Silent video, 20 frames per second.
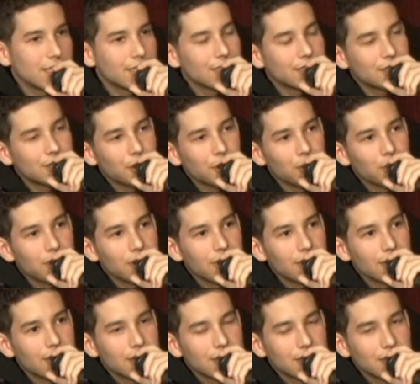So
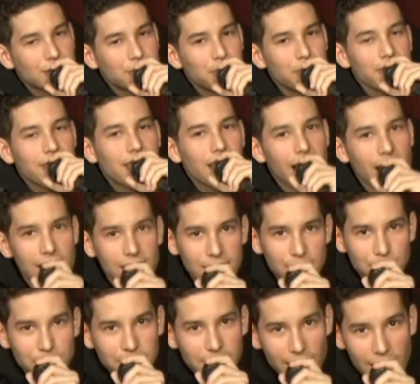uh, just be con-
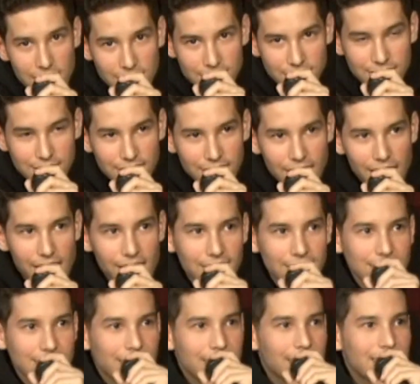be conscious of that
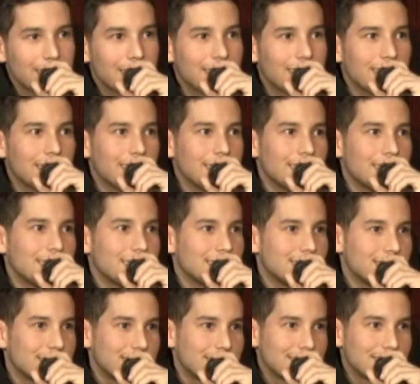and. Uh,
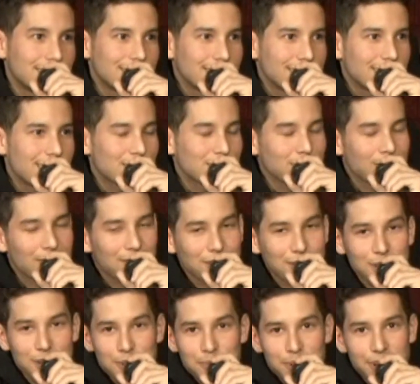that's what I've
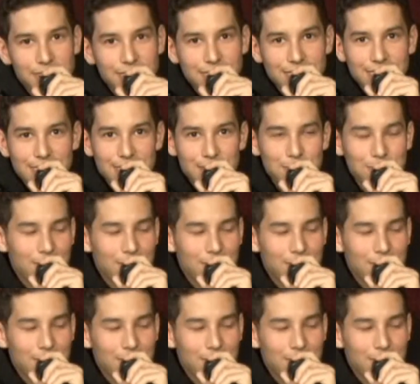learned, man. Just keep